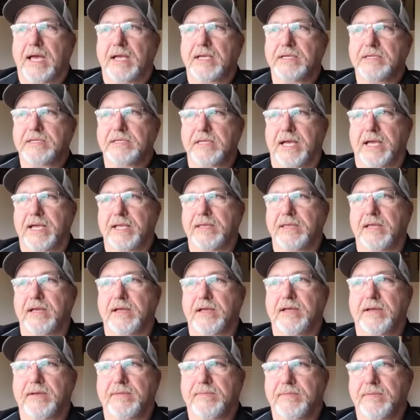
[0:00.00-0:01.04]
like
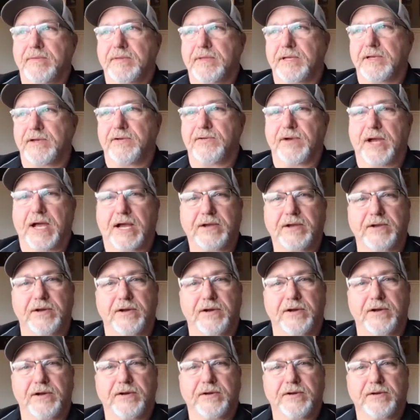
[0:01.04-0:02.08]
the
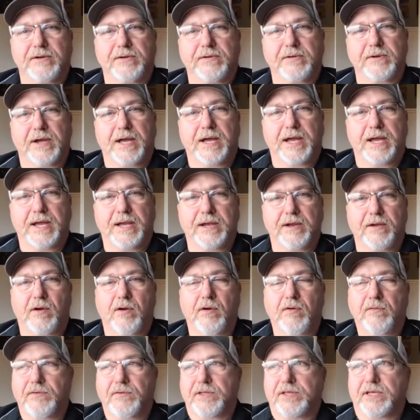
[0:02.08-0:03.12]
director, right,
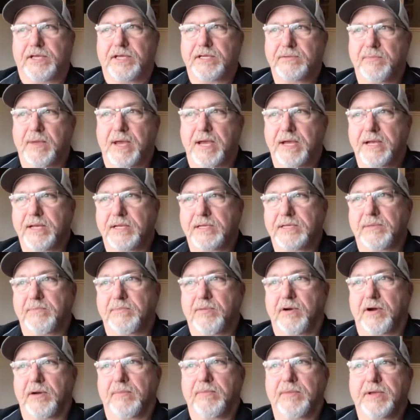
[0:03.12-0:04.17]
over these maintenance
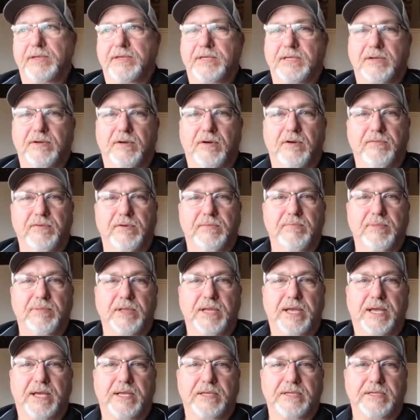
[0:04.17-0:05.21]
departments and over
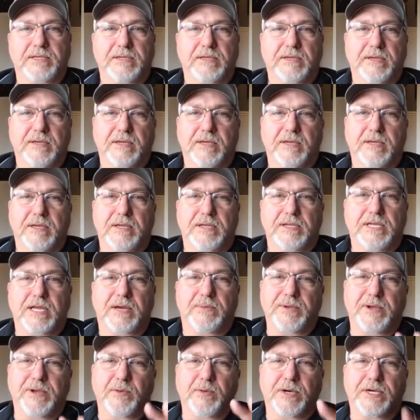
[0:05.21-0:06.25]
plants, tell
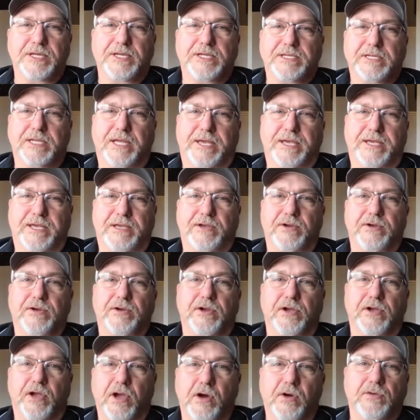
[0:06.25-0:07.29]
me, what is like your
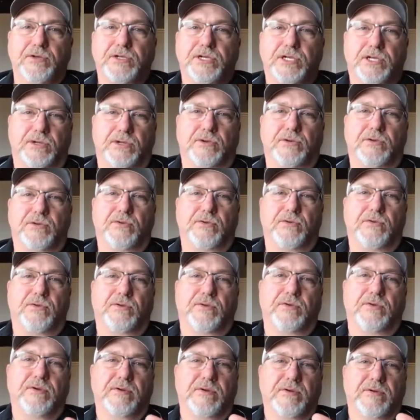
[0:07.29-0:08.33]
go-to
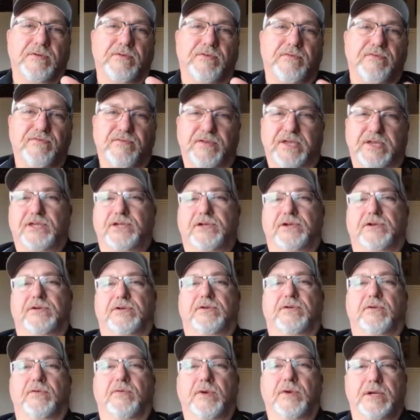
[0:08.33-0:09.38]
feature?
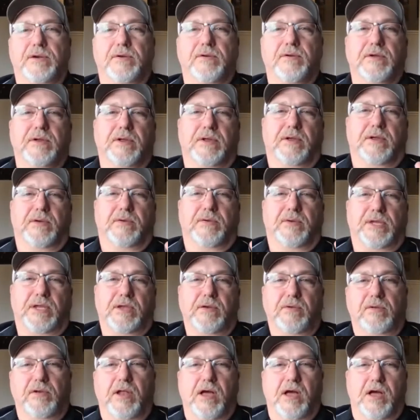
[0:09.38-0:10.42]
What, when
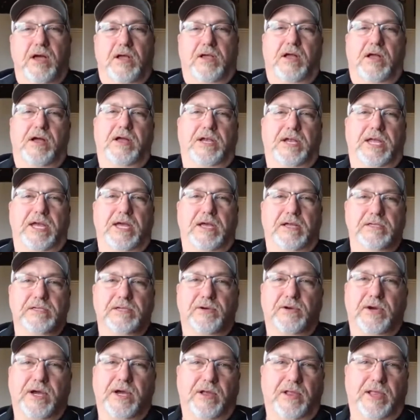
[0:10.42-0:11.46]
you log on to
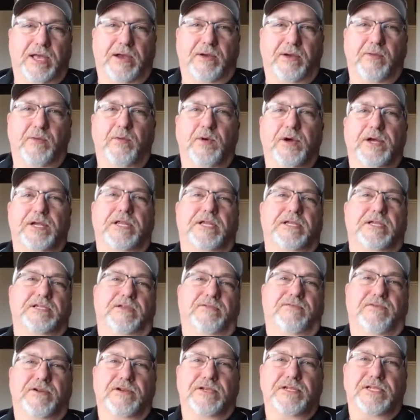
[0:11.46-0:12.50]
L2L, like what is the
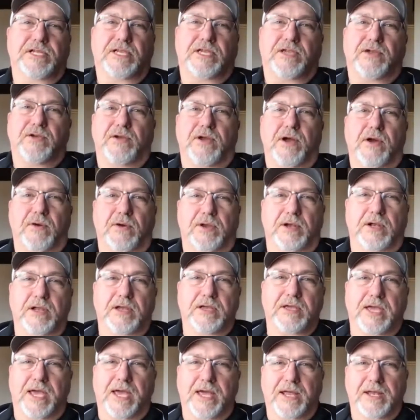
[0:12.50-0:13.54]
first thing you go and
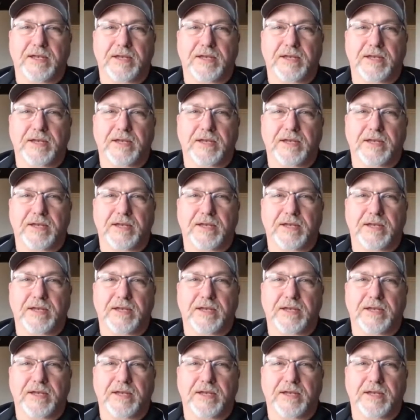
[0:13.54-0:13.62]
look at?